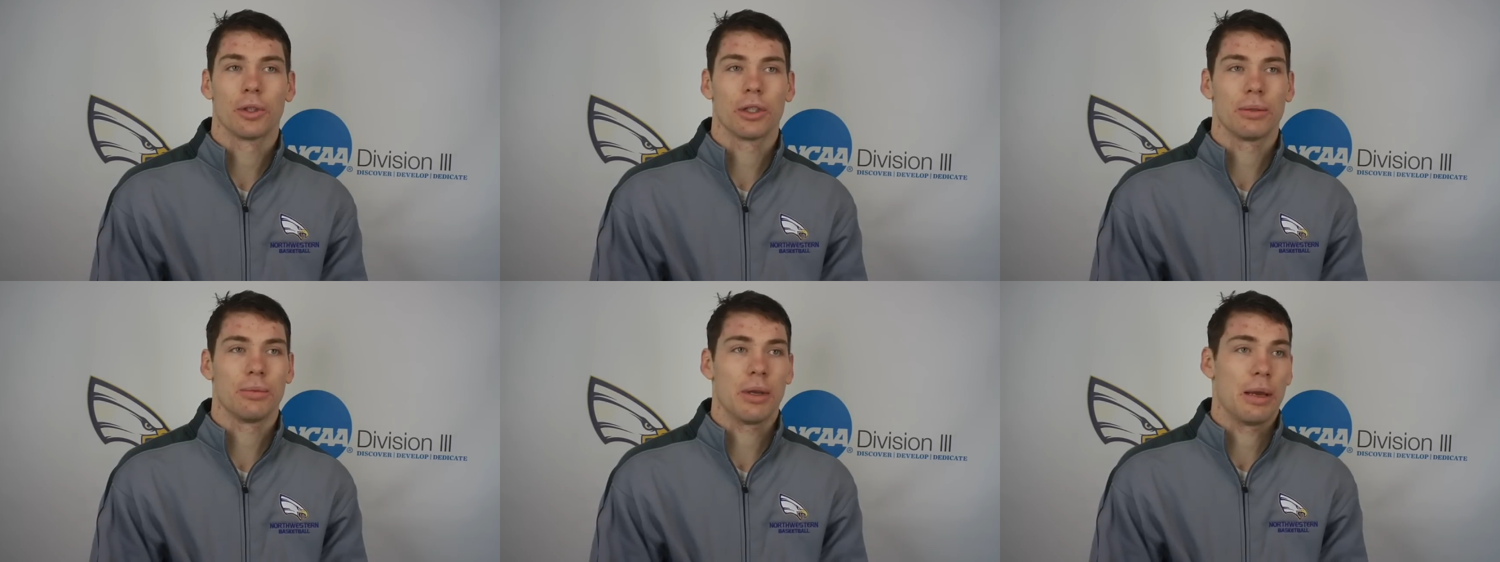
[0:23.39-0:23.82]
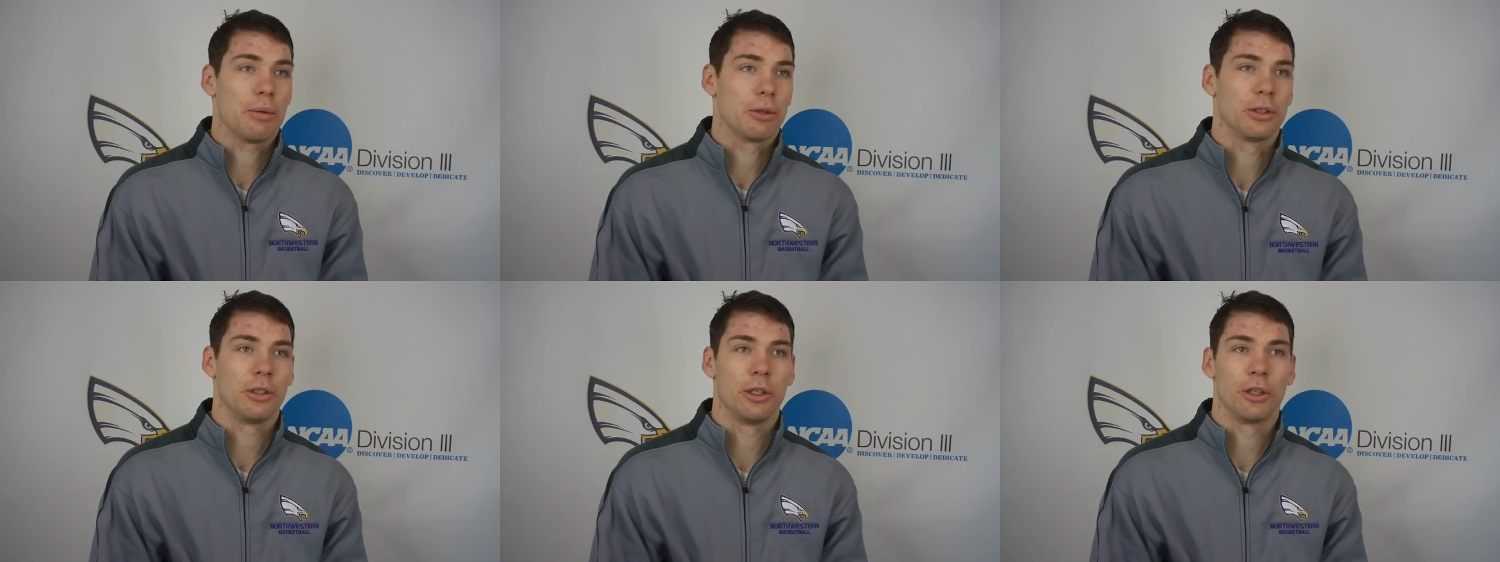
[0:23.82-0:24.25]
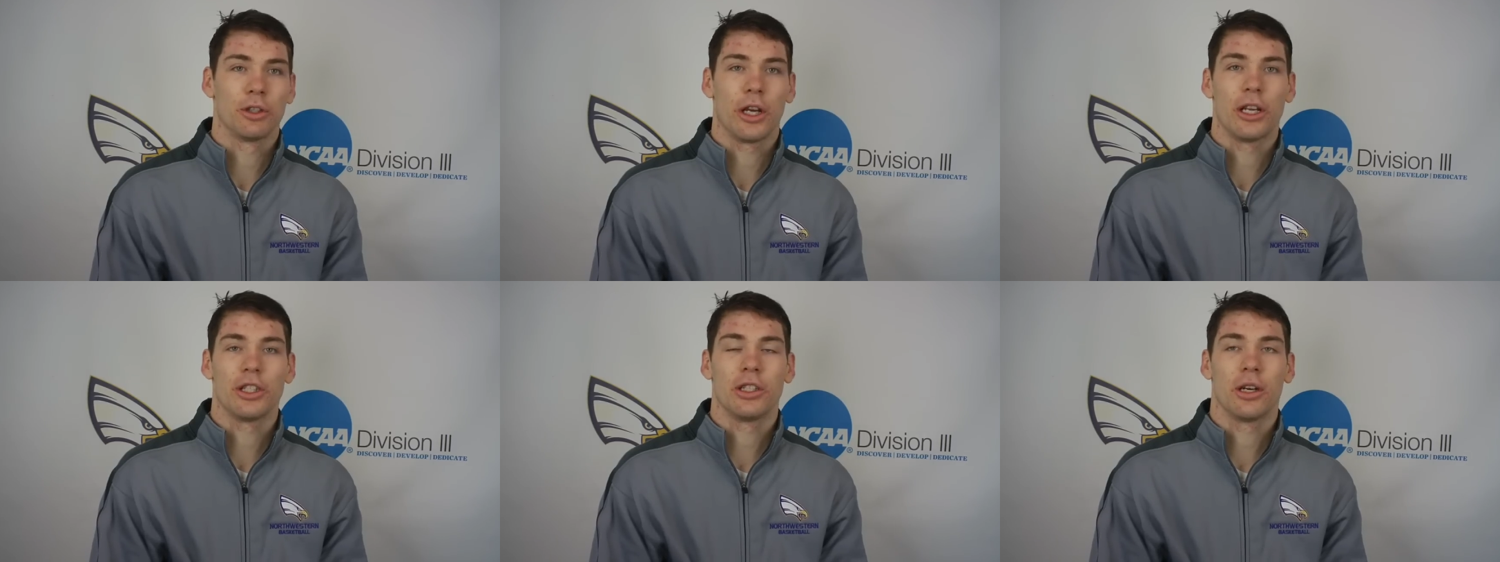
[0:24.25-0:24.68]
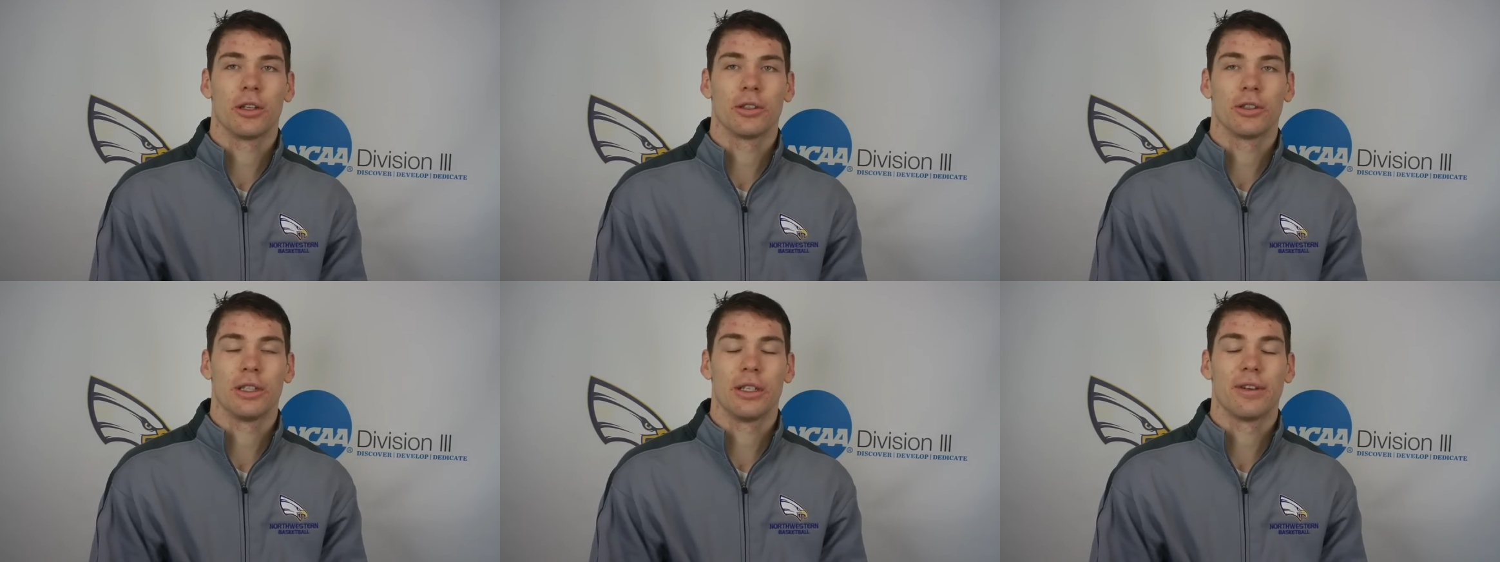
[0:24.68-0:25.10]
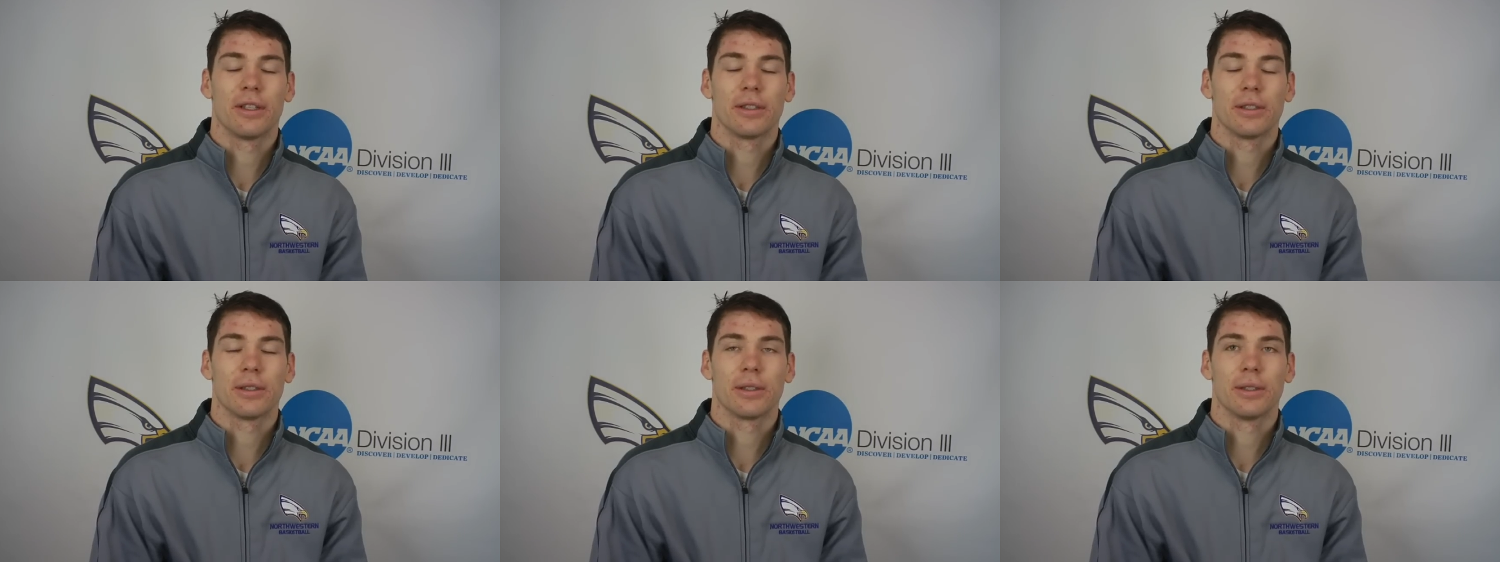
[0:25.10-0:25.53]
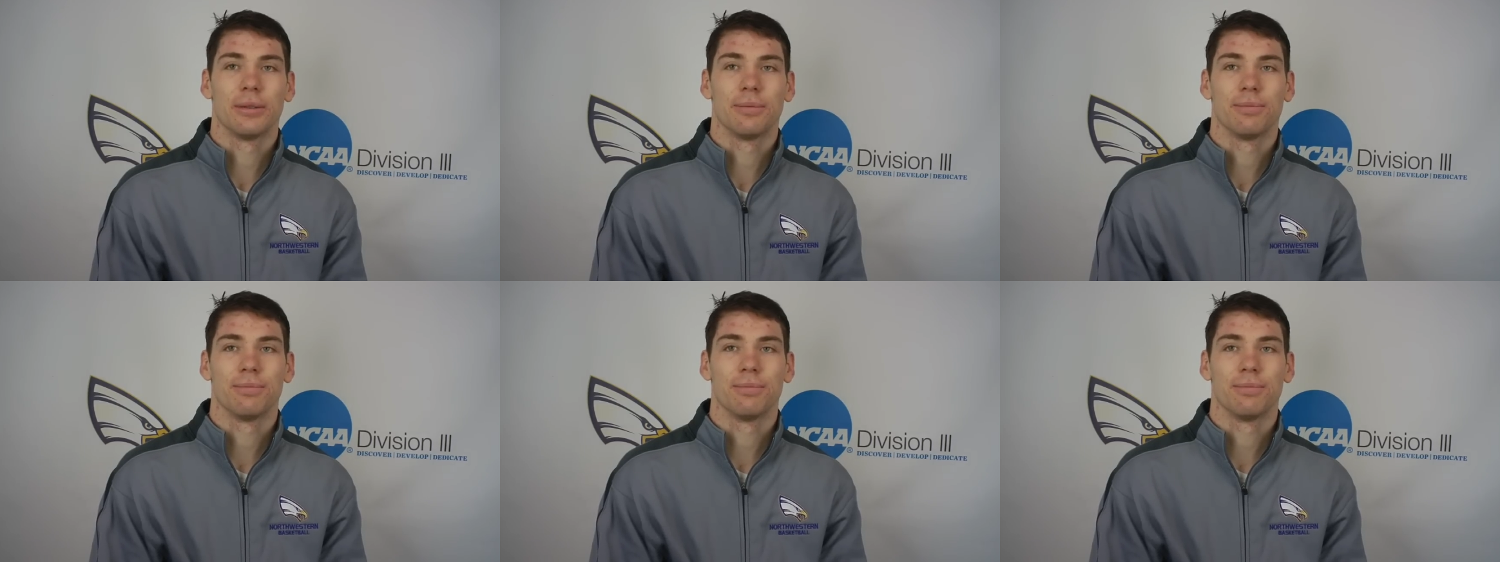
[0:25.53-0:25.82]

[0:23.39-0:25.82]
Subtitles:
So it's able to, you know, change all three defenses.